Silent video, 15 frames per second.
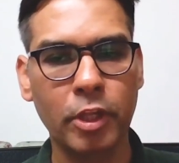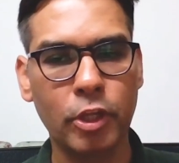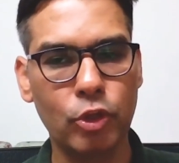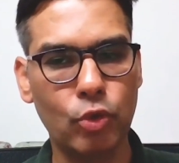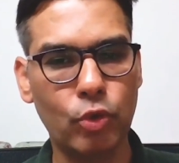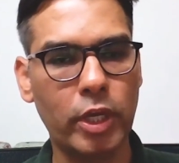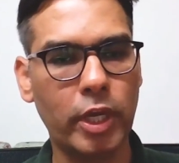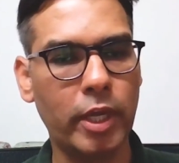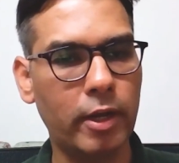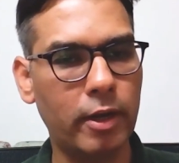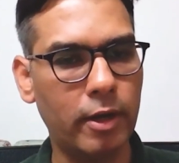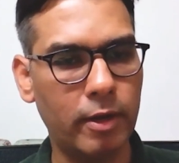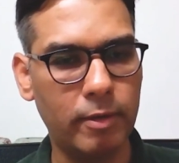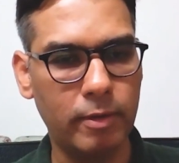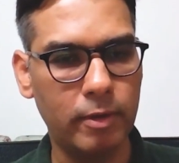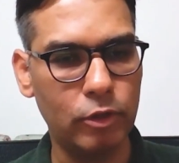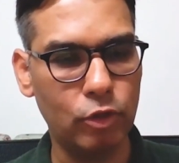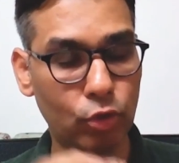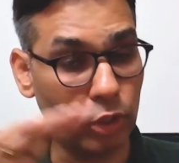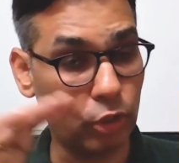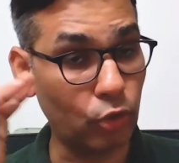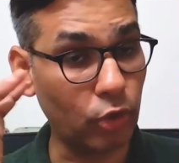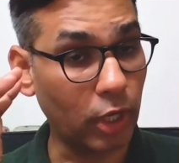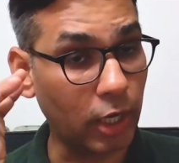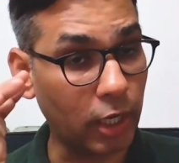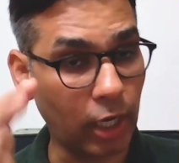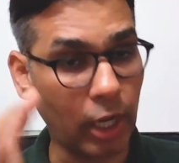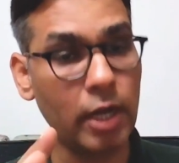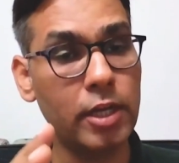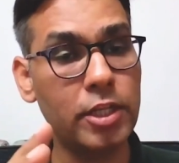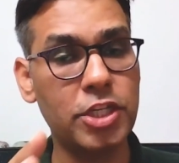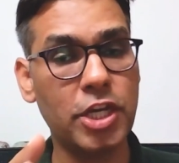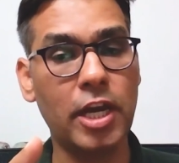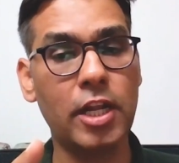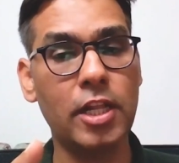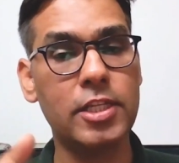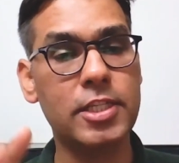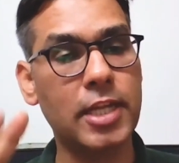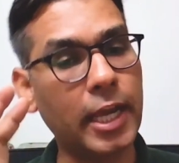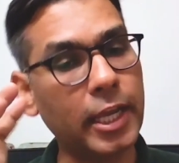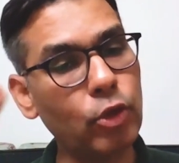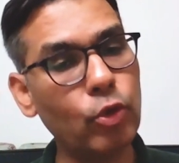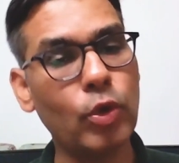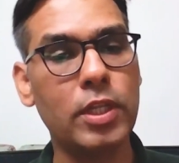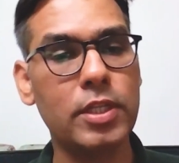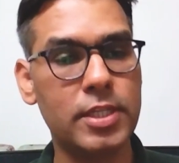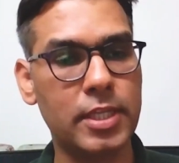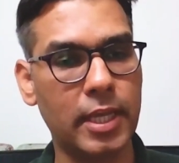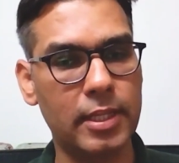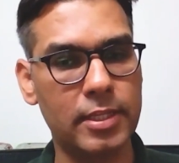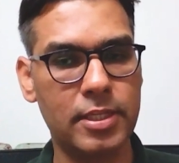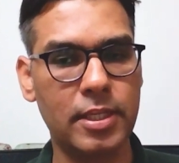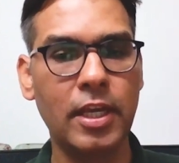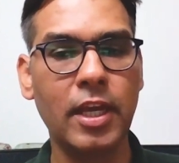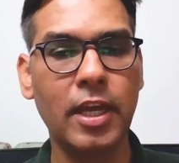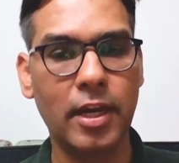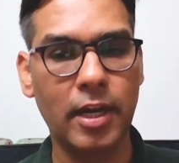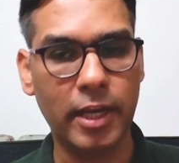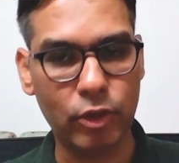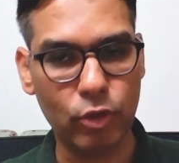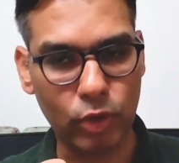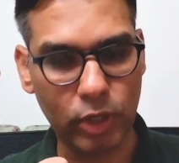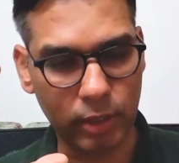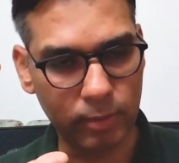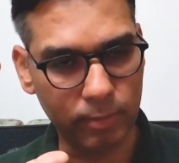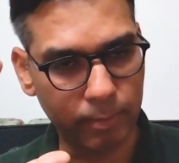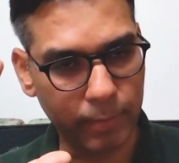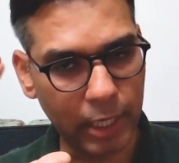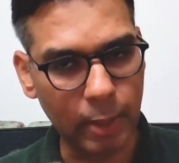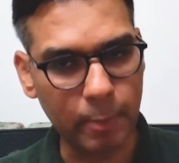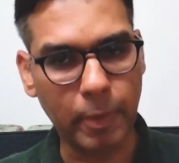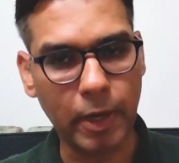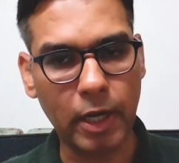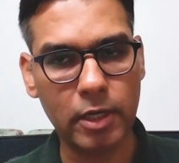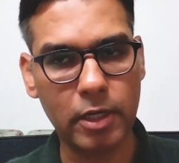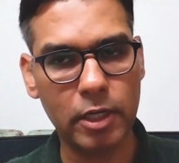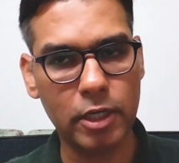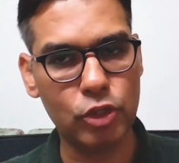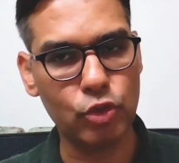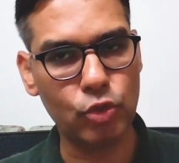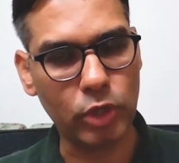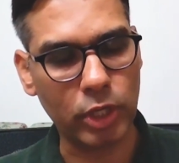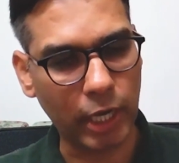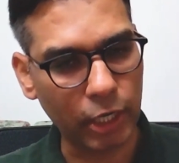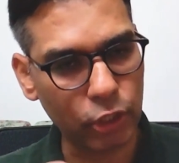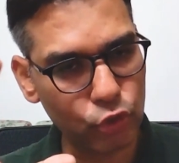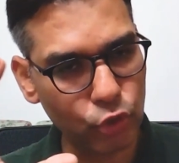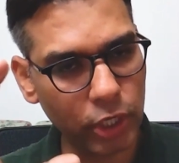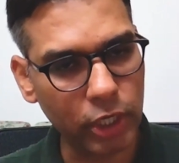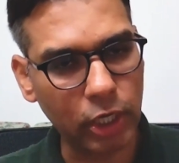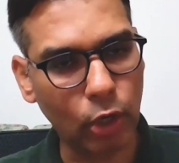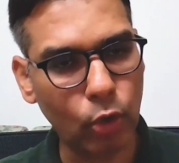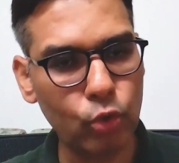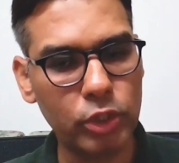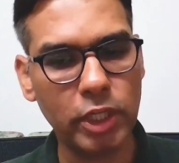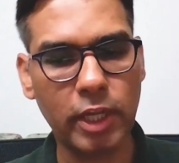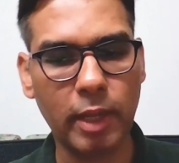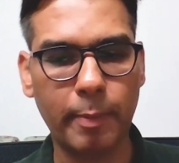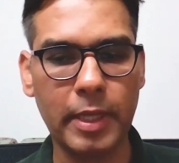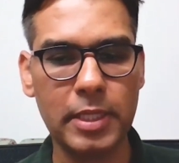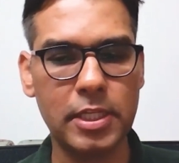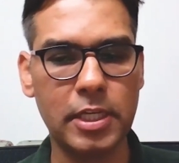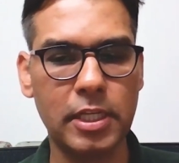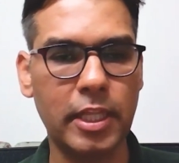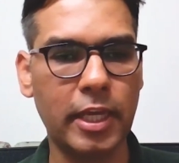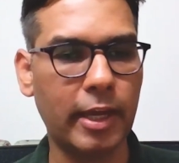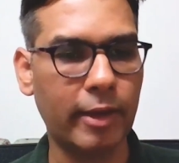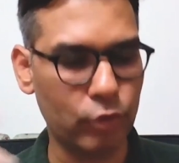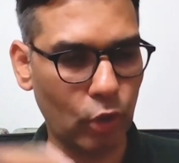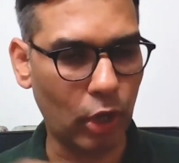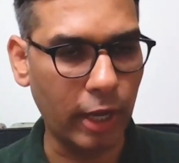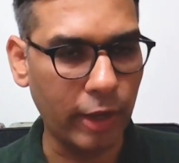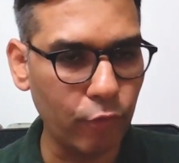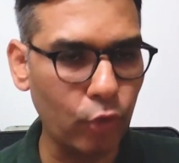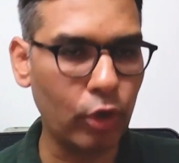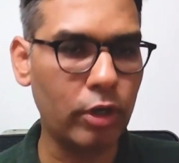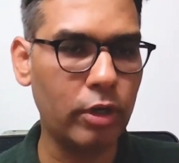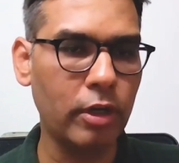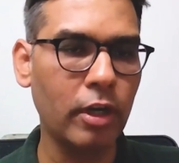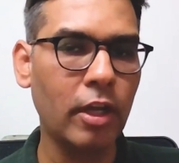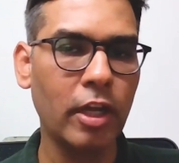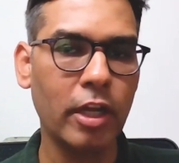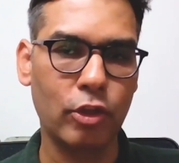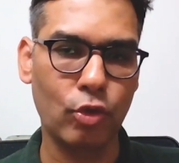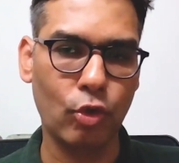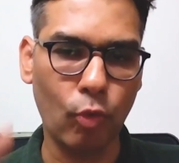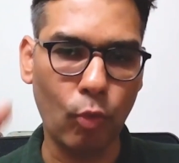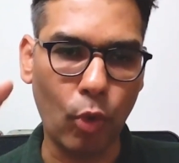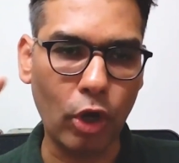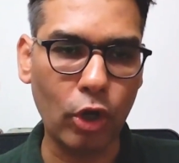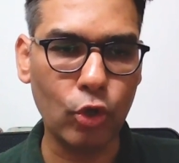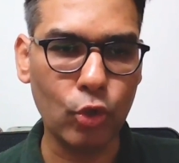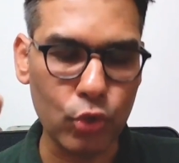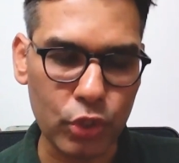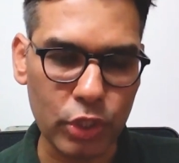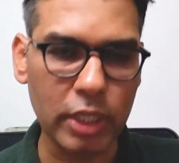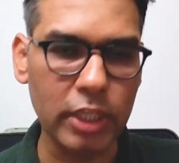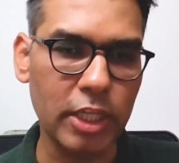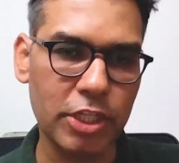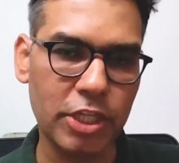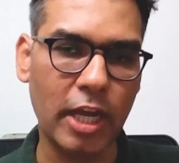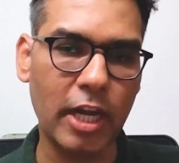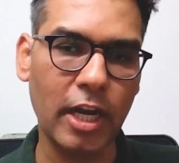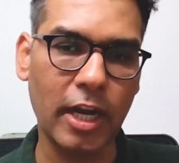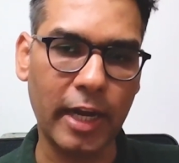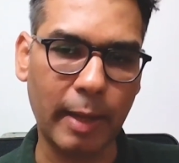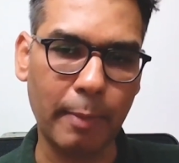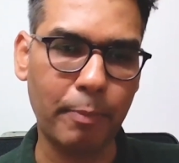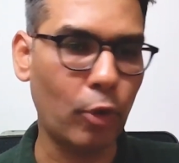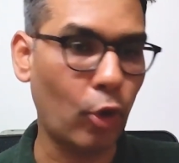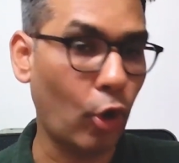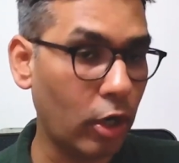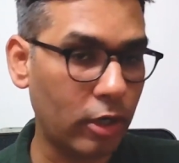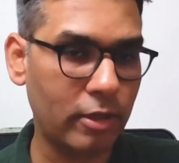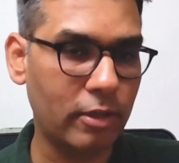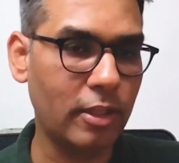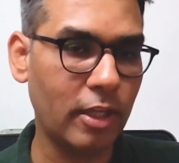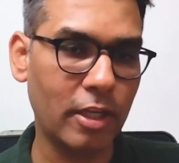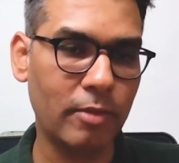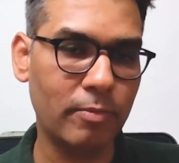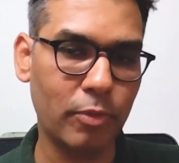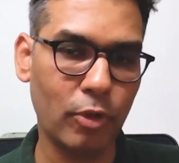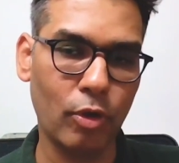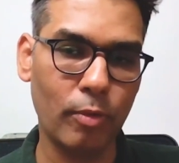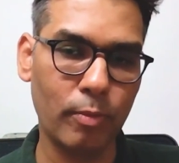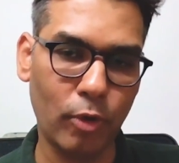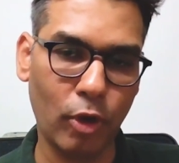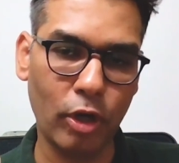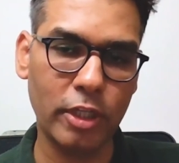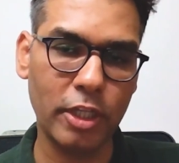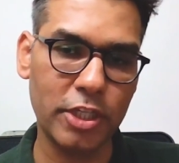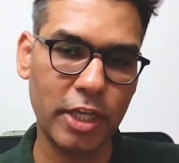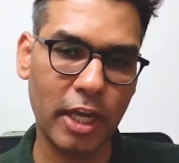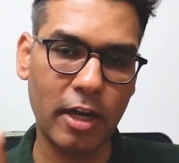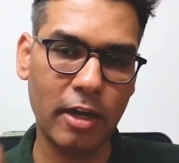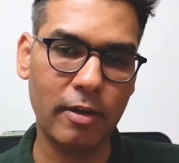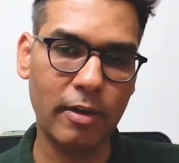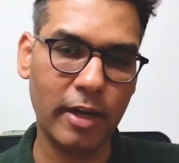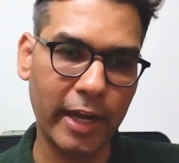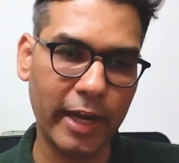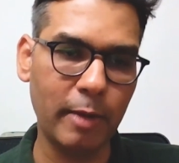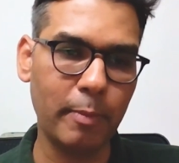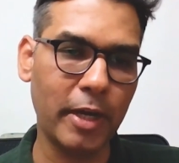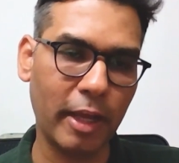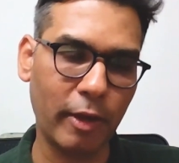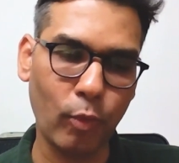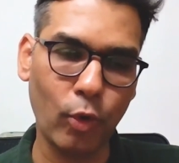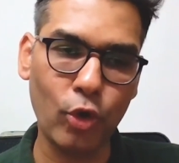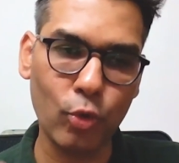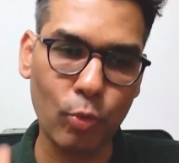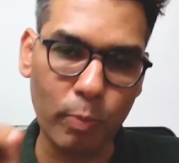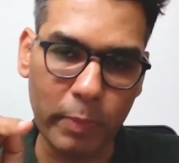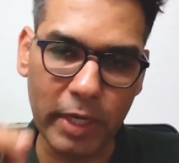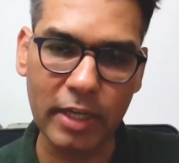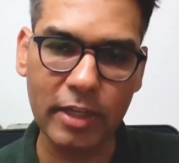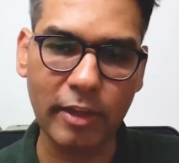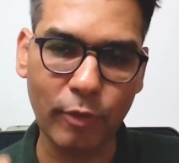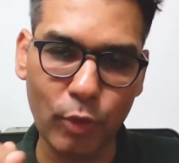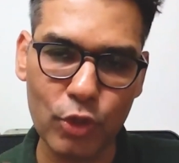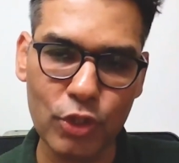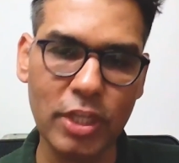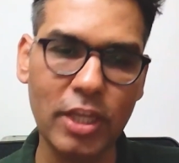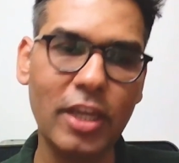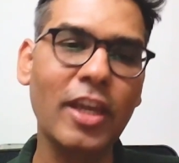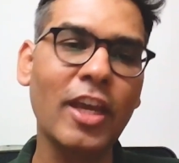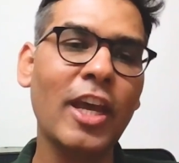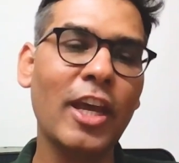You can run channels like you run sales, like you can build partners, you can actually count the capacity they have. So I would want to see the channel rep, not the channel head, but I want to see